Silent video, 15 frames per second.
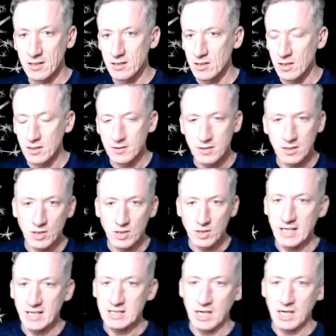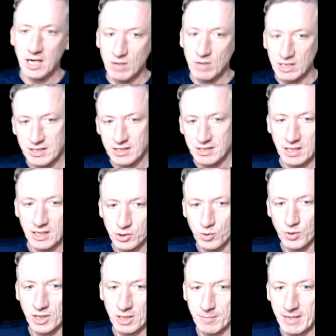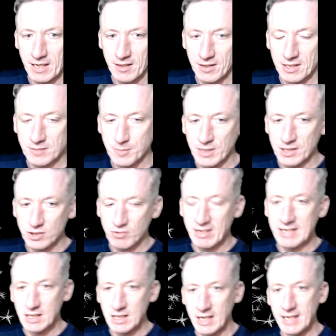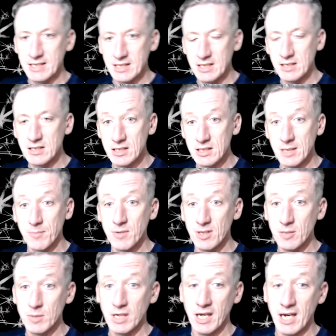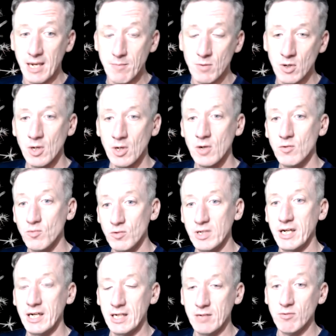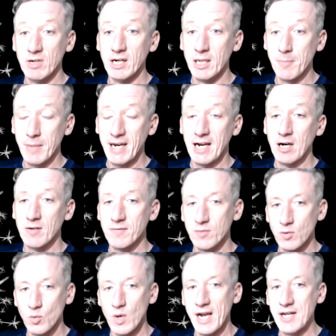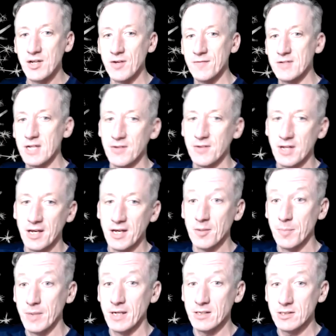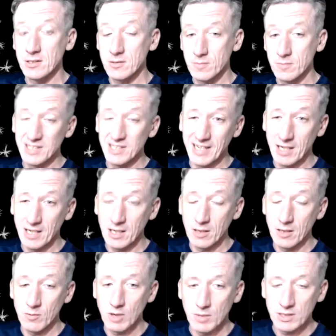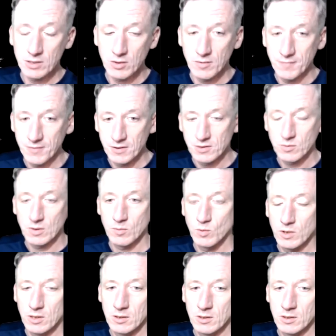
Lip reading: so years ago I started talking about this, but it translated into something that became really, really powerful when you've done the other bits, particularly the robust confidence one well.